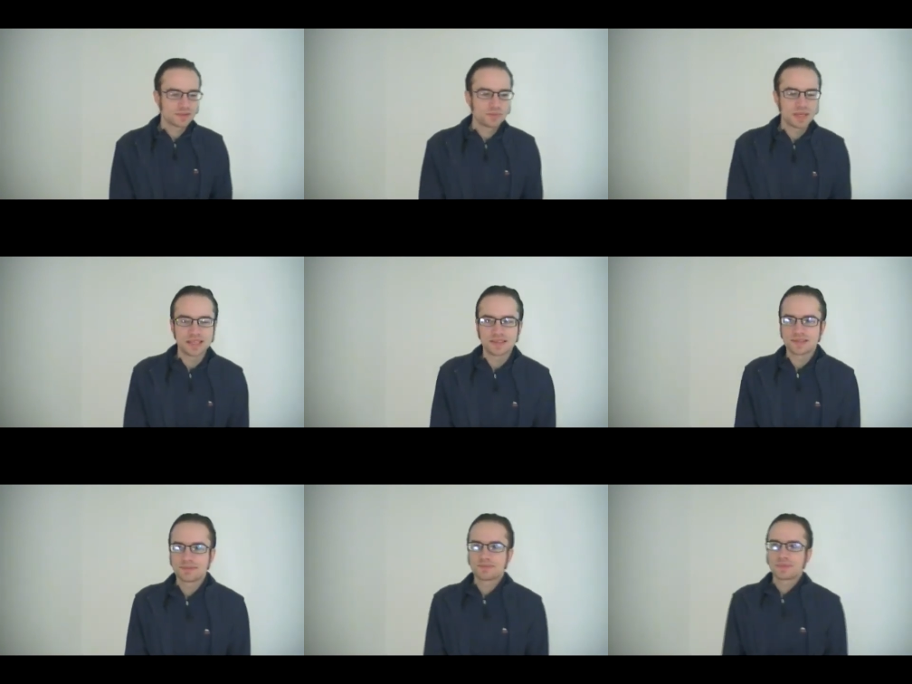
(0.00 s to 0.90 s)

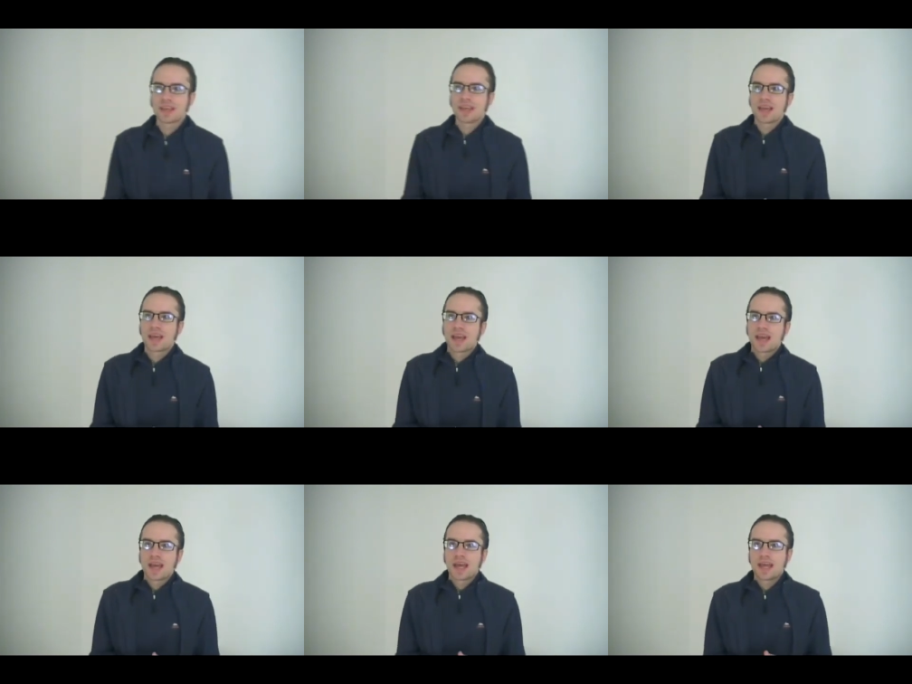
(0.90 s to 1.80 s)
piece.
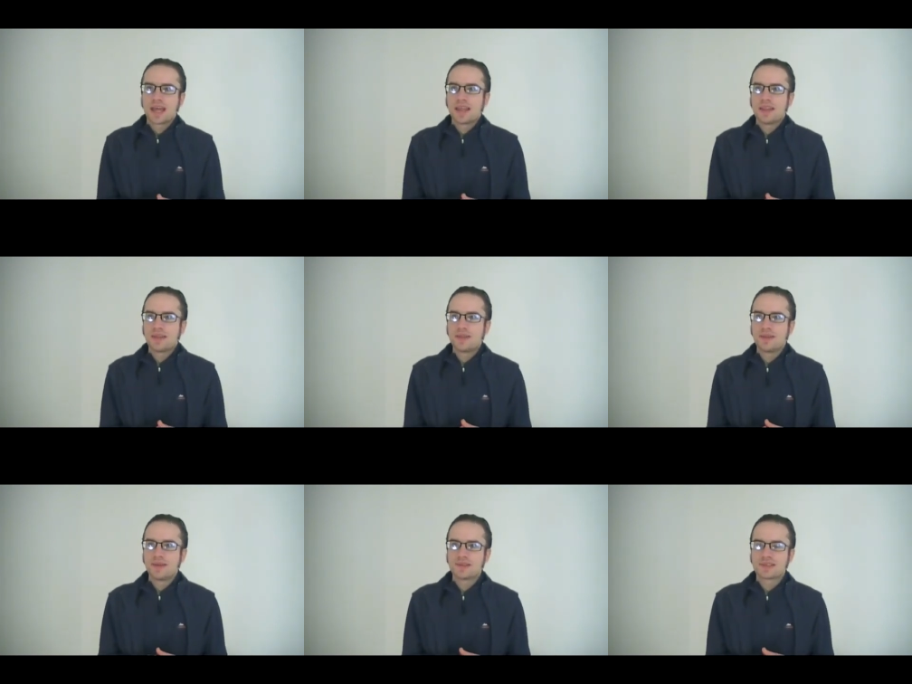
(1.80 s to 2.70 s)

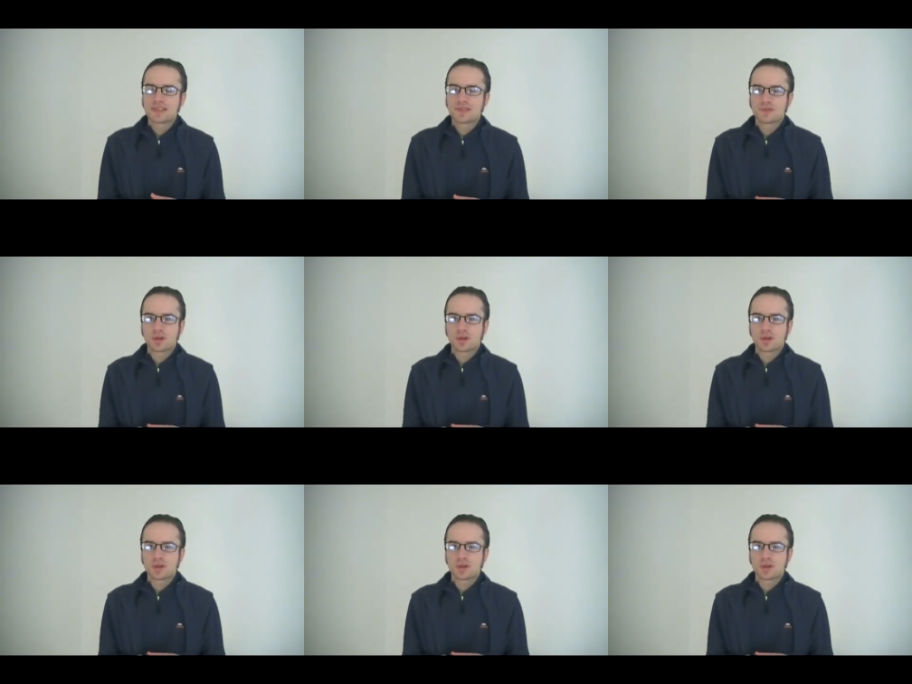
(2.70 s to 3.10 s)
The sense of